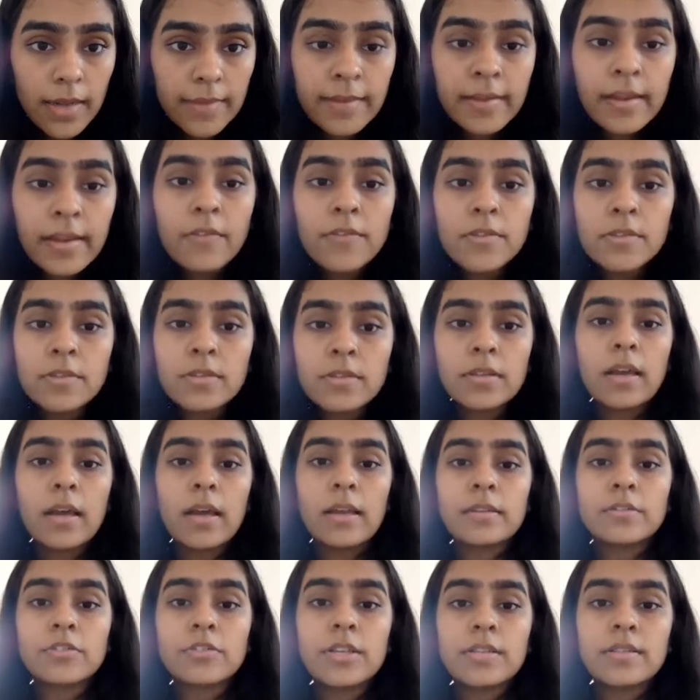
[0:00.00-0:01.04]
I think I was in
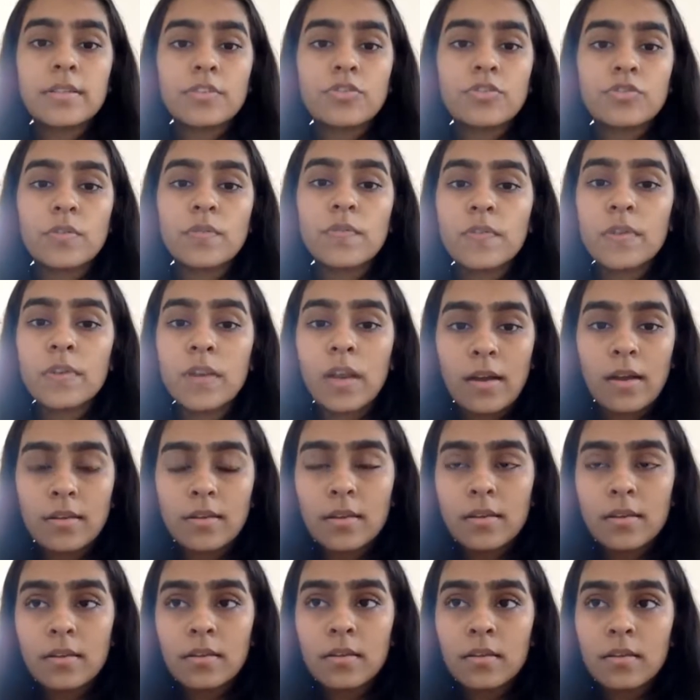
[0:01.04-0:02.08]
characterization of
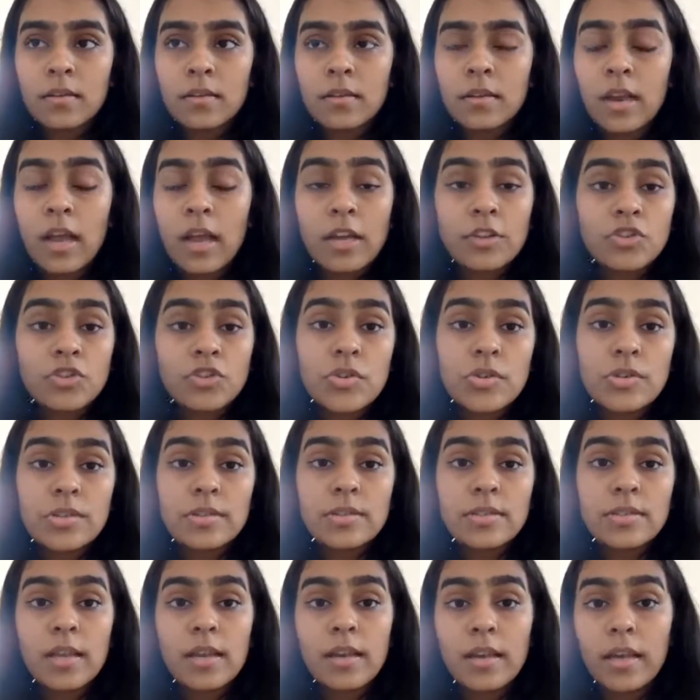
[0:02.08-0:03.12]

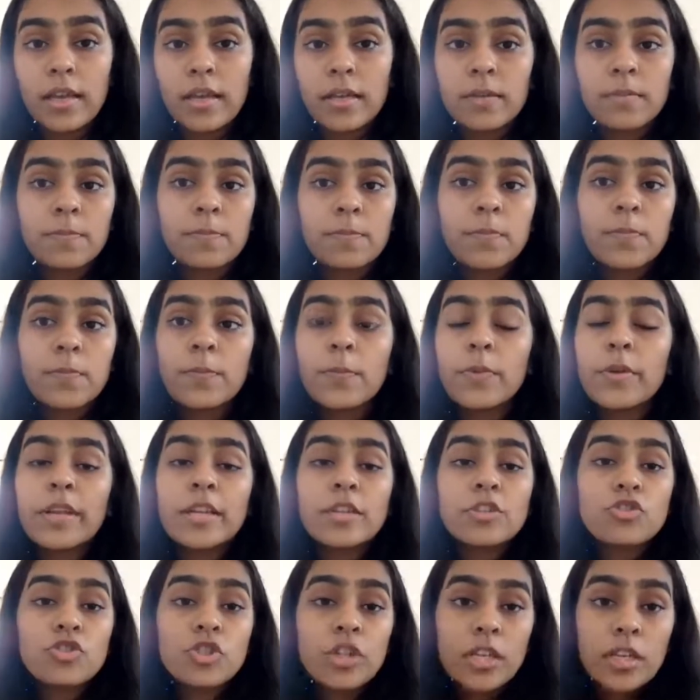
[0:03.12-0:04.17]
clashes and like
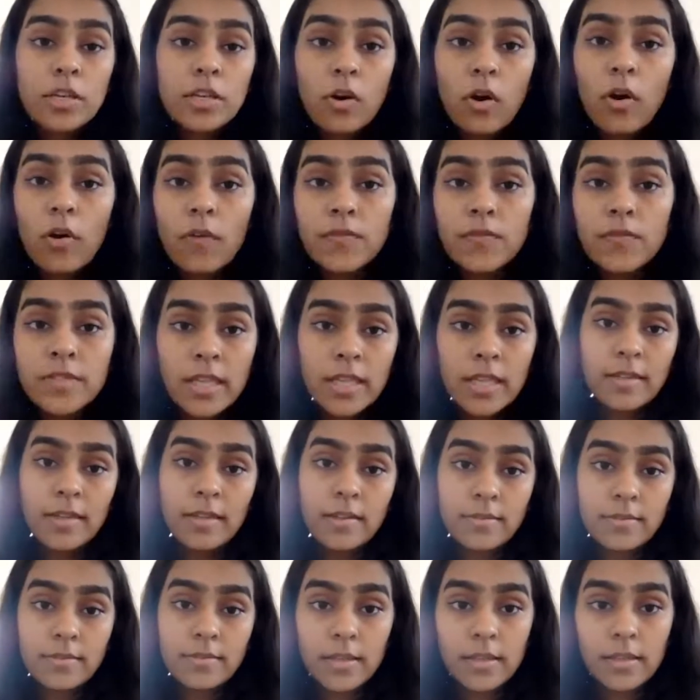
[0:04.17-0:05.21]
putting trade-offs and
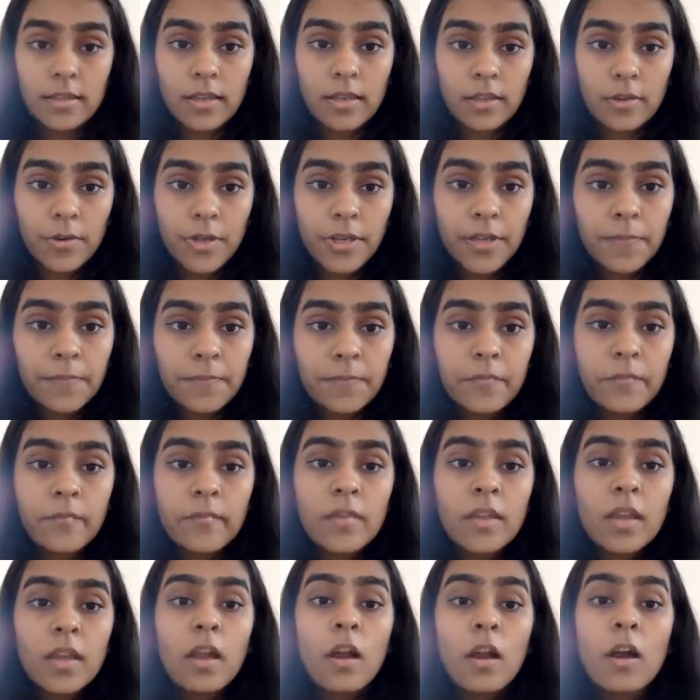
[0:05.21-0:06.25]
things like that, okay?
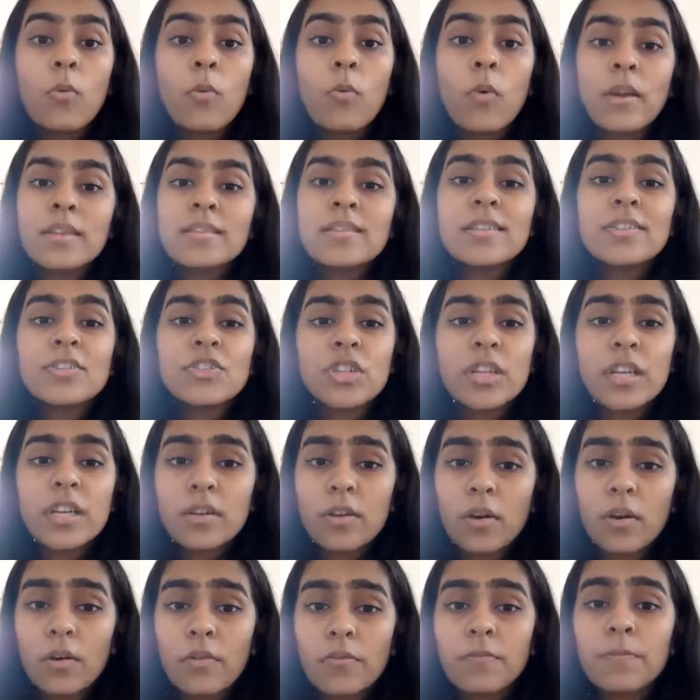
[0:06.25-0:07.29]
What is a
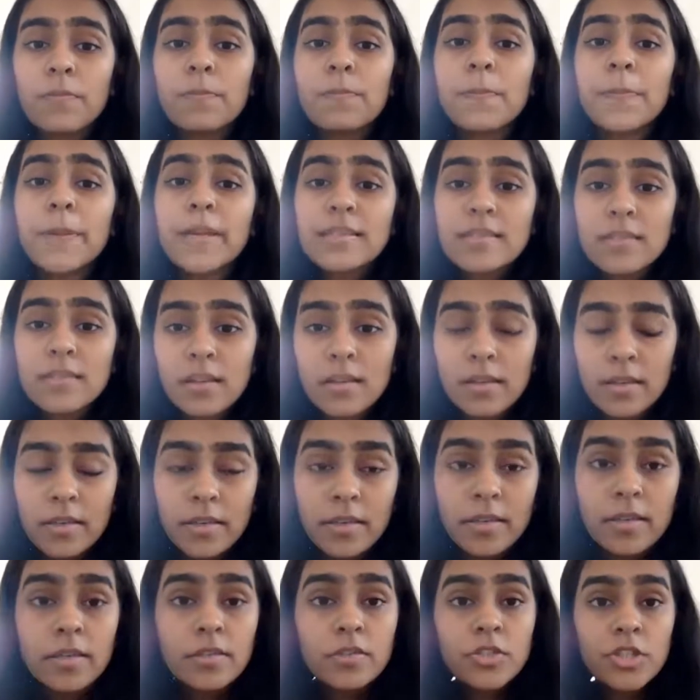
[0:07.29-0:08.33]
trade-off?
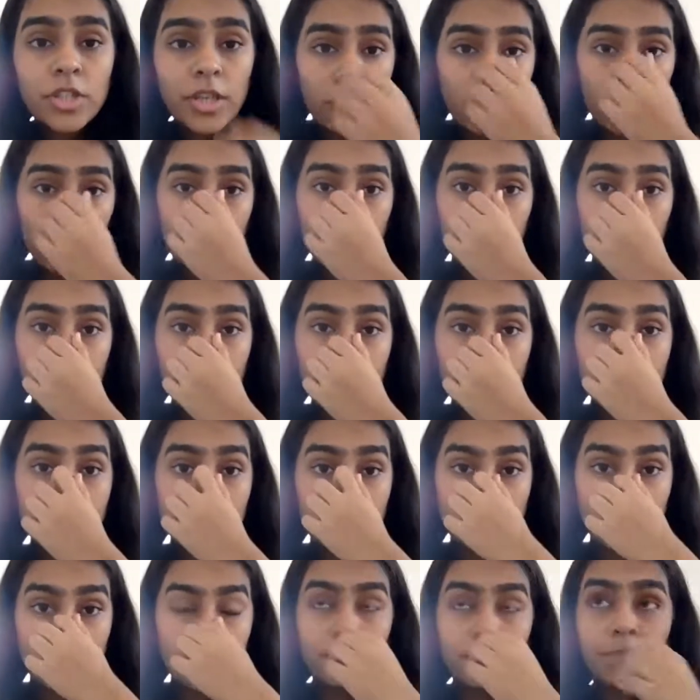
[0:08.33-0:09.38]
Basically, trade-off
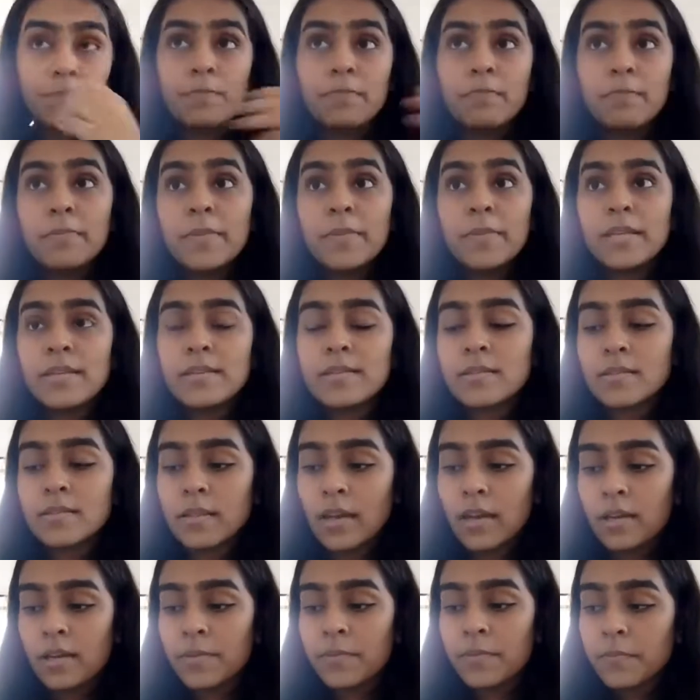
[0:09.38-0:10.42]
means
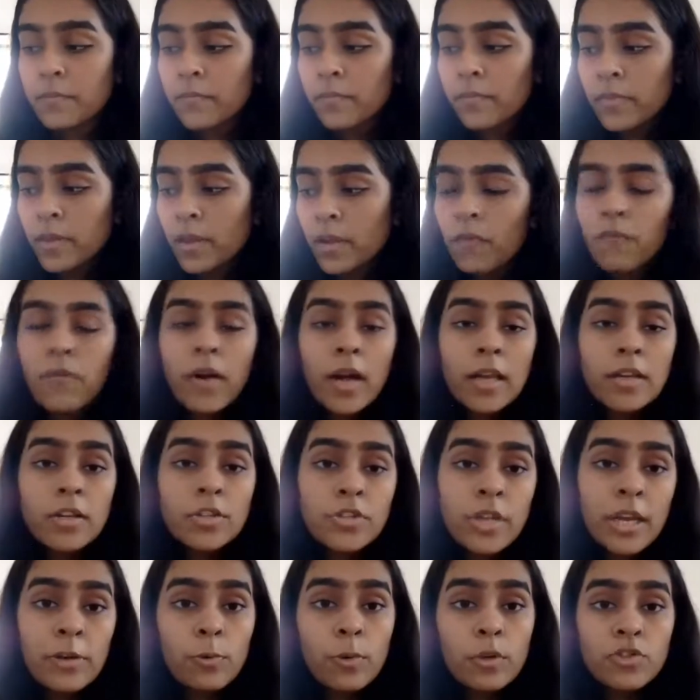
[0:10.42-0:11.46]
that while you're
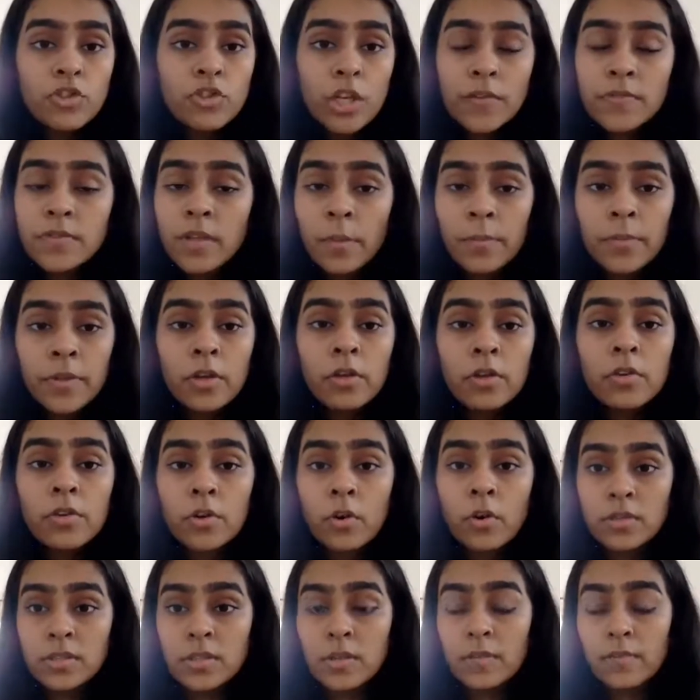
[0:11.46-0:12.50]
trying to achieve something on
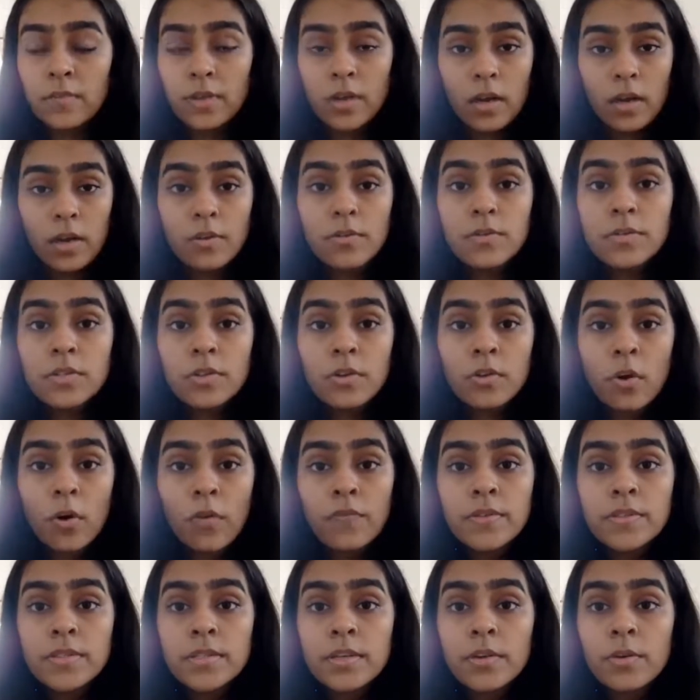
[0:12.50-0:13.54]
your side of the house, you're
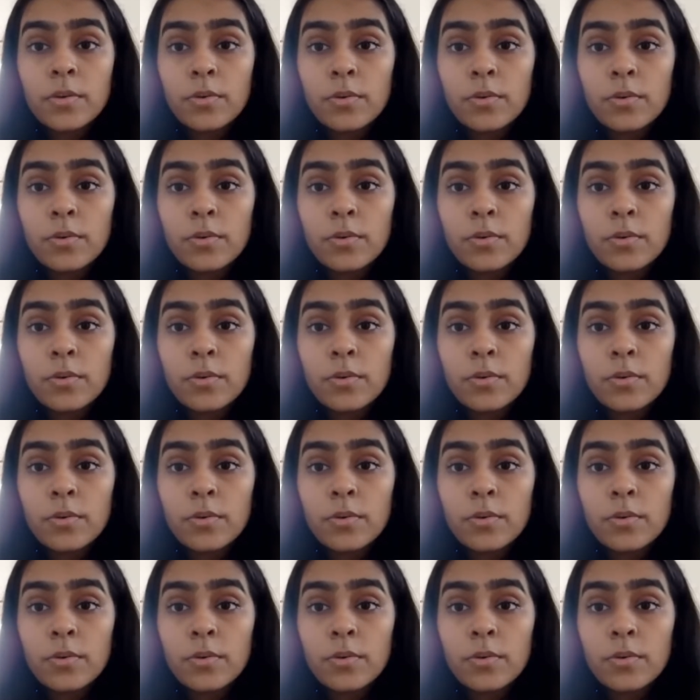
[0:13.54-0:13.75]
obviously